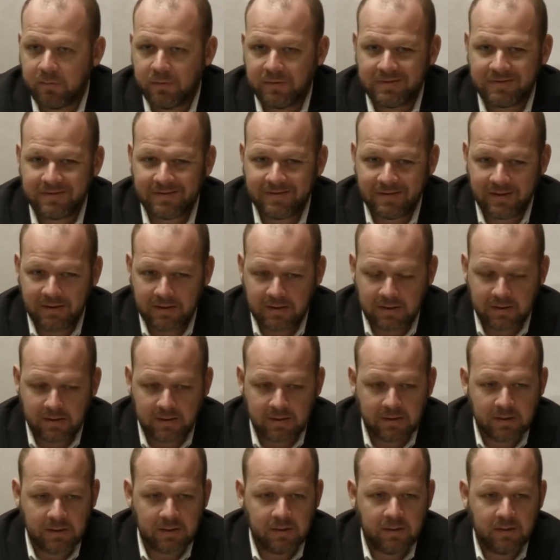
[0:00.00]
But
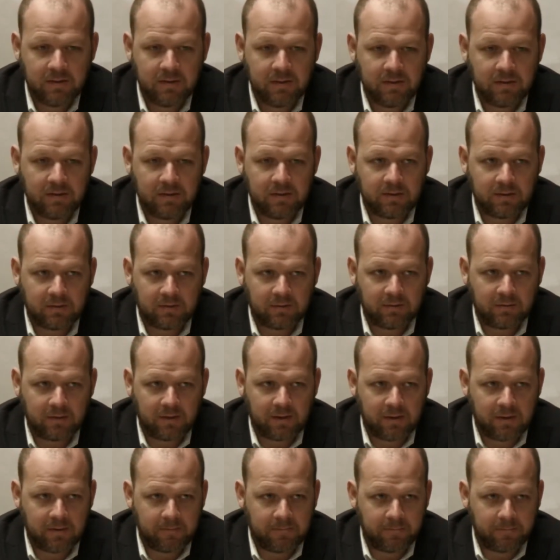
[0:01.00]
today, it's
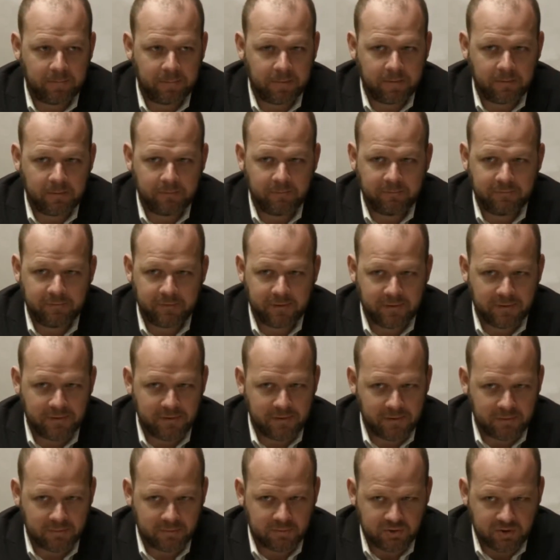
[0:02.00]

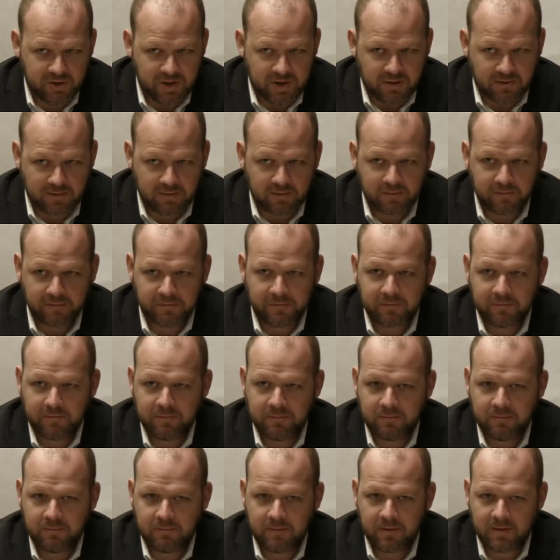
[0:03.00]
very objective,
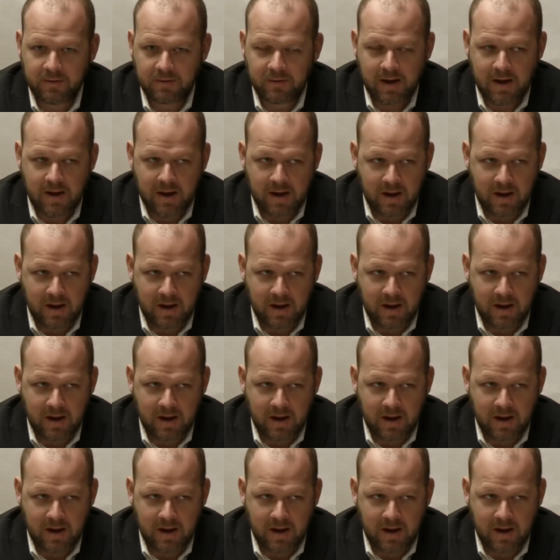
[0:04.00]
right?